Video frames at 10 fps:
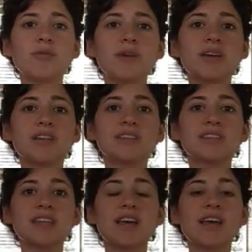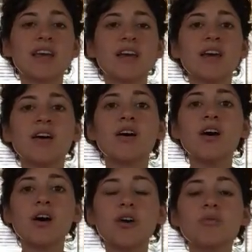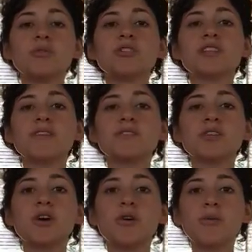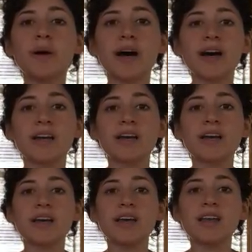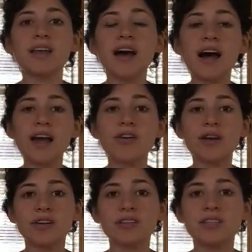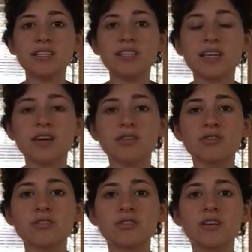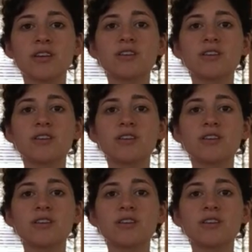we can say, oh, we'll just have to go back and iron out the details.